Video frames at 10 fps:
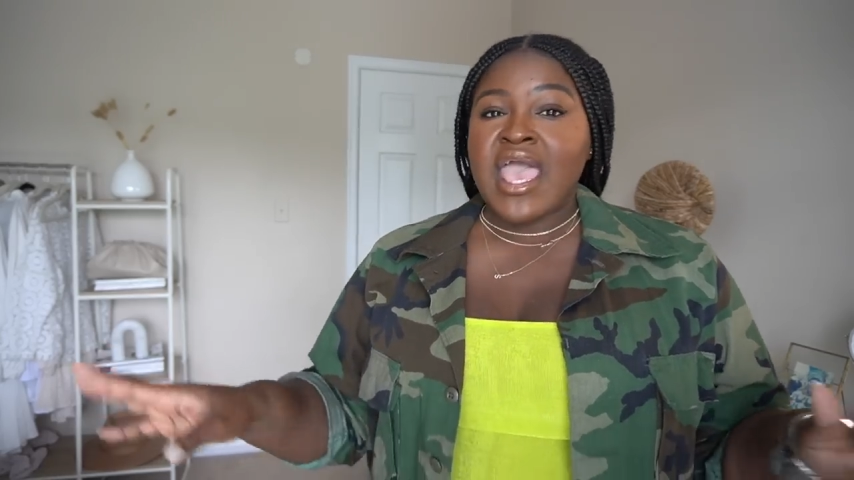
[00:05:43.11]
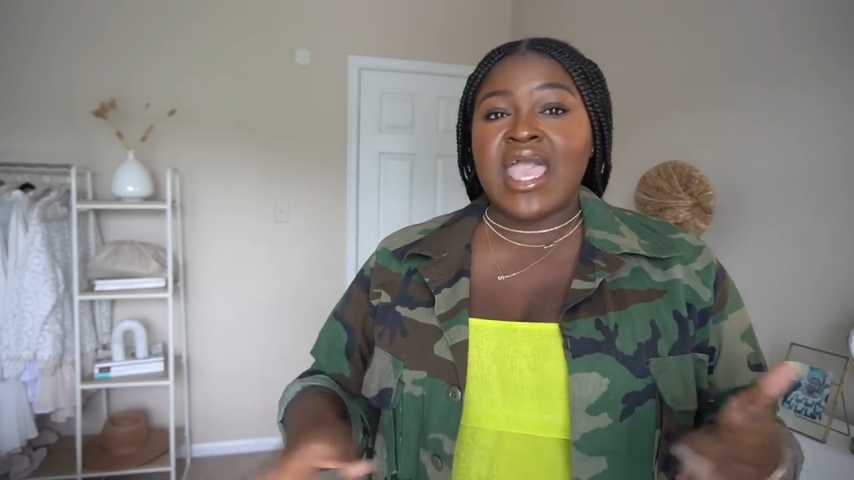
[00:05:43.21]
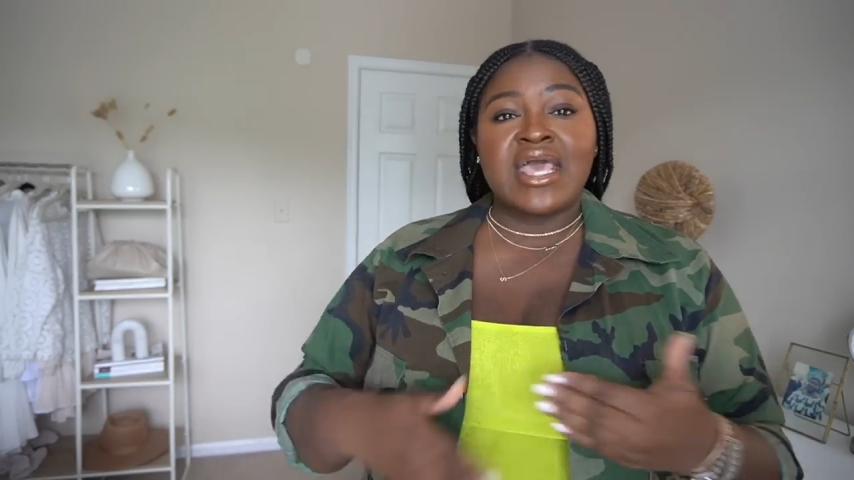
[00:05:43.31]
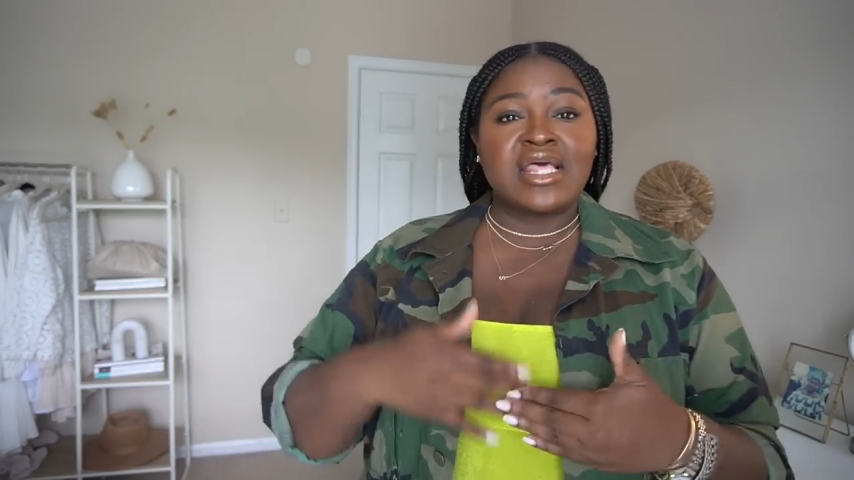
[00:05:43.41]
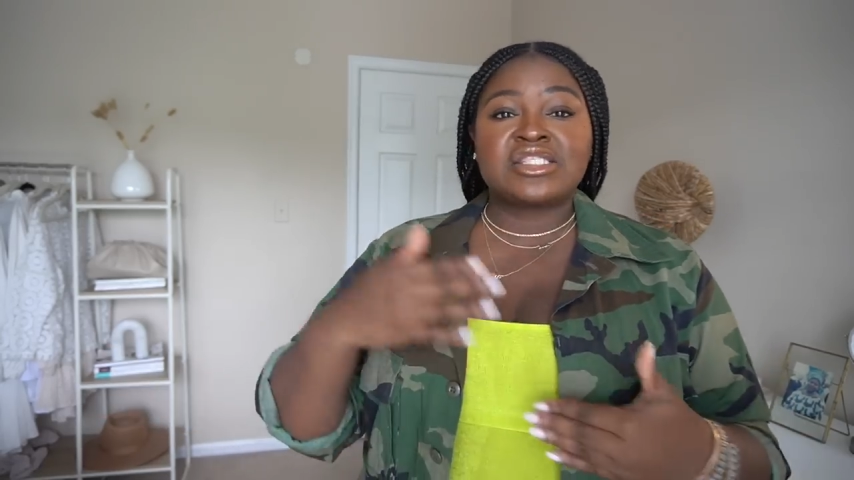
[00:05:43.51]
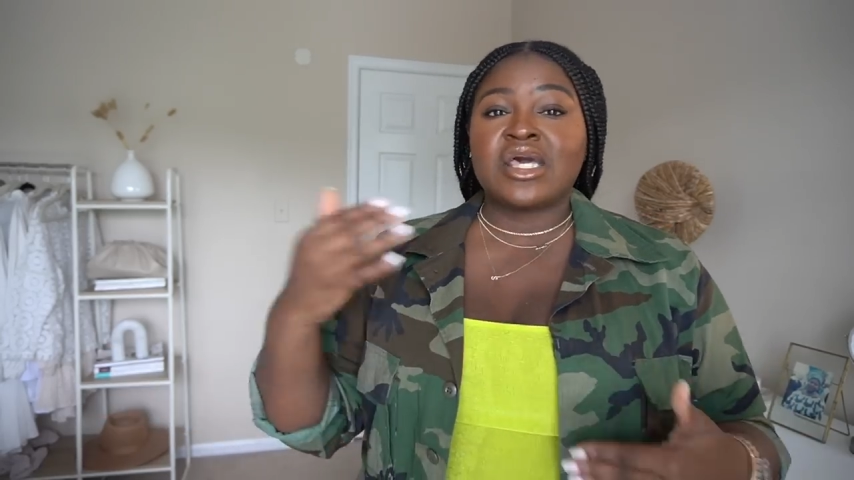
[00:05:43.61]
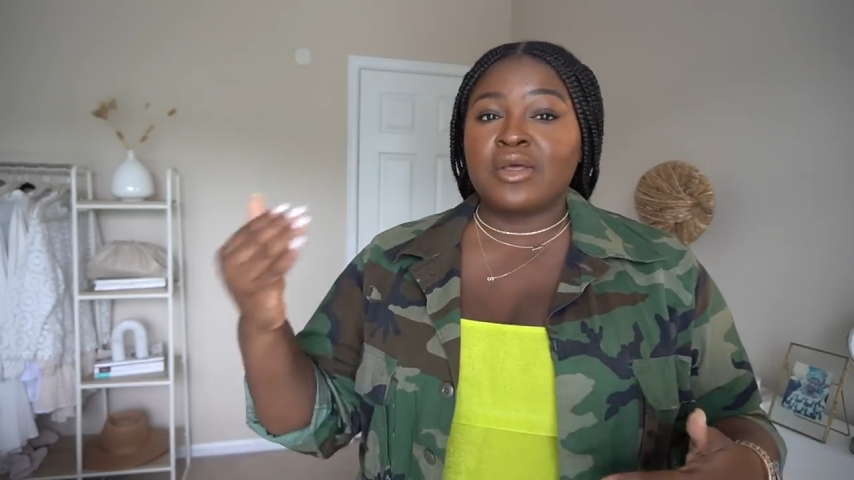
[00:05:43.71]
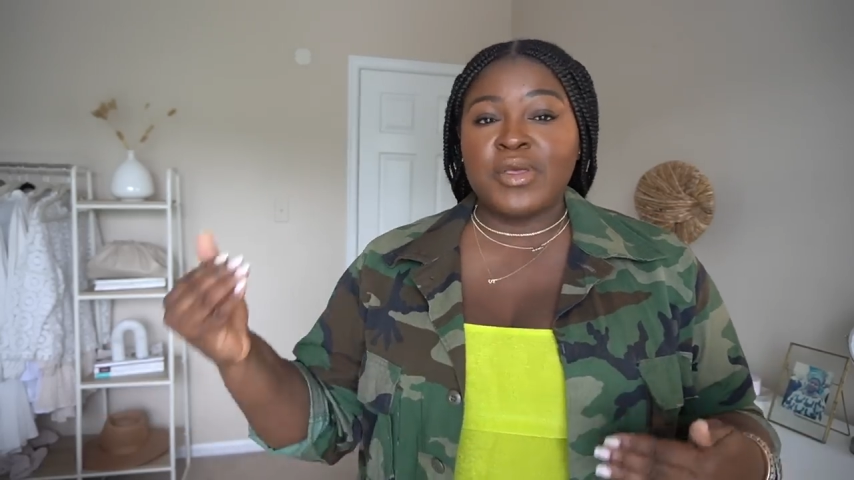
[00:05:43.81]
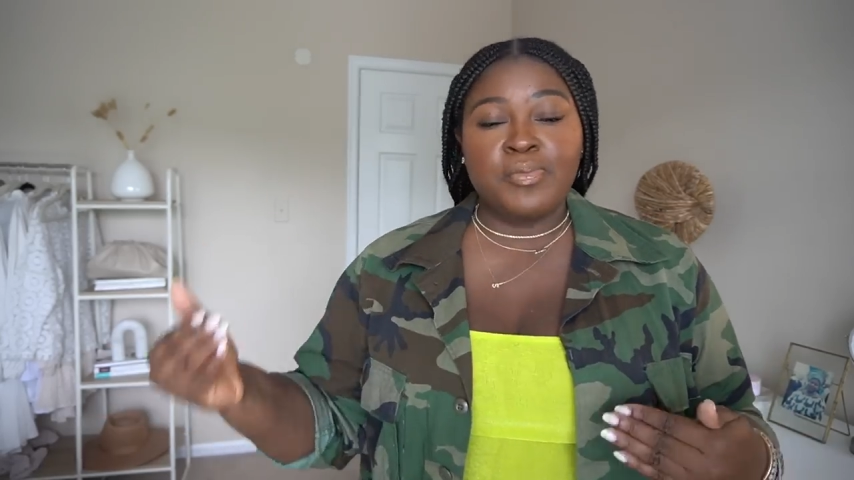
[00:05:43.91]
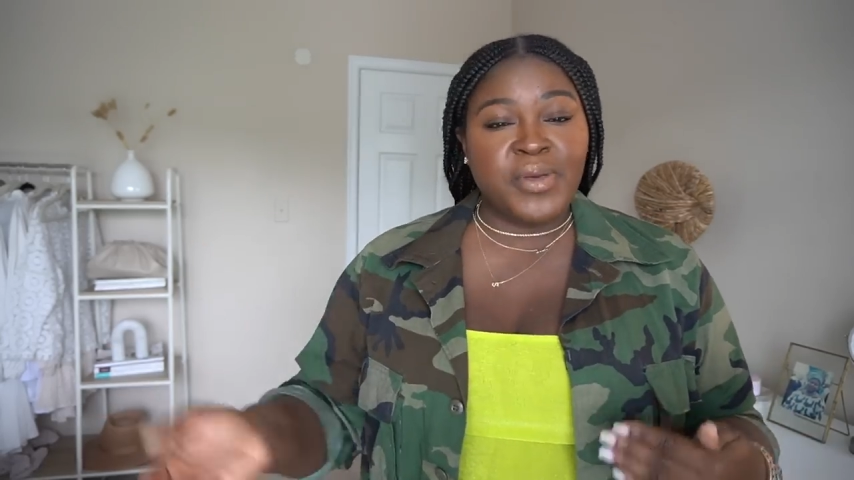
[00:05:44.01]
and it's
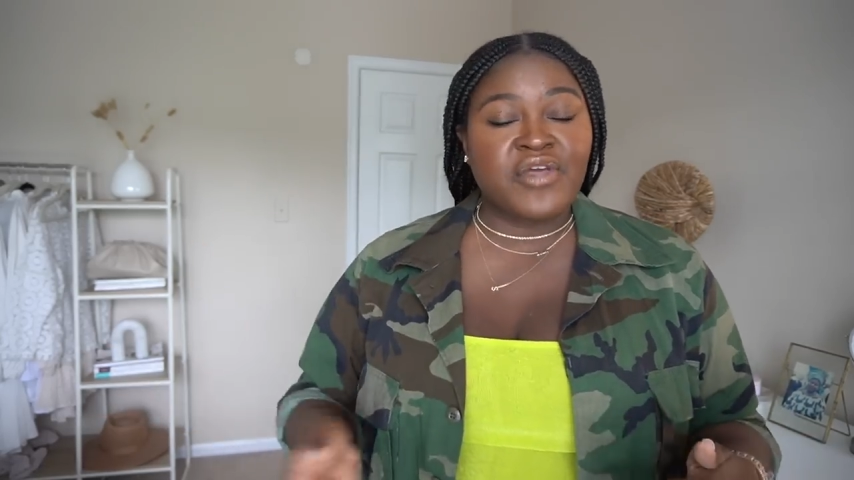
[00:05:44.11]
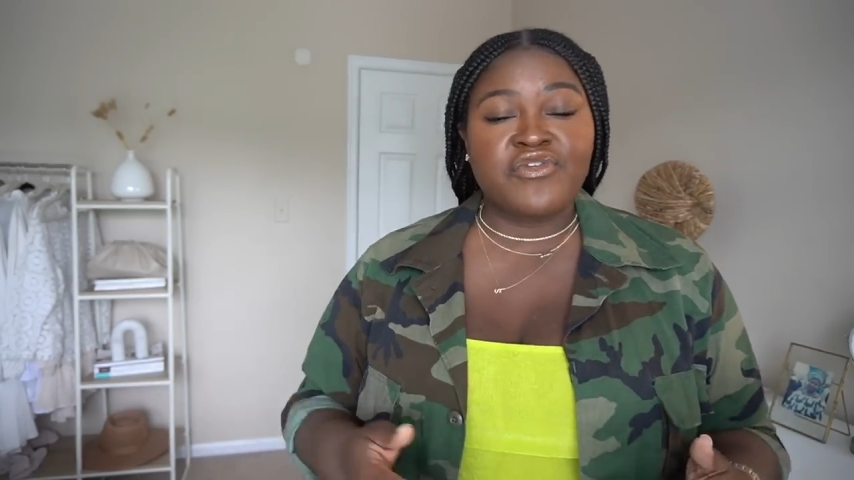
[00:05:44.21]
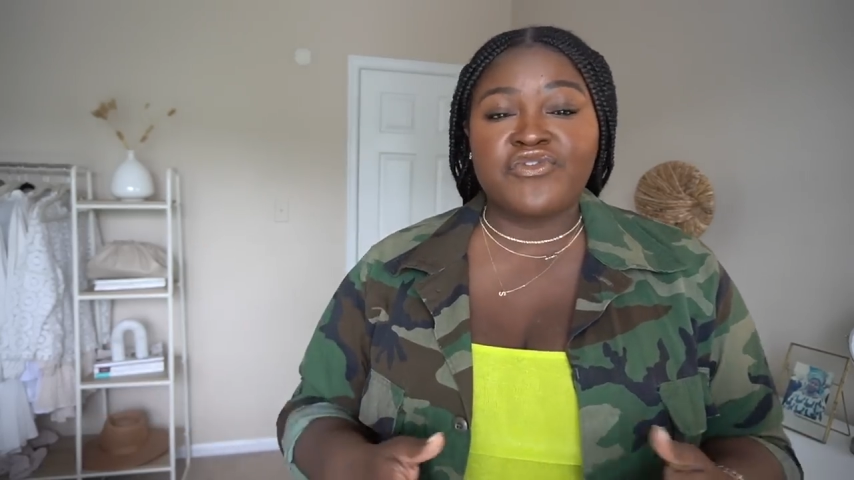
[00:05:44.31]
gonna be big for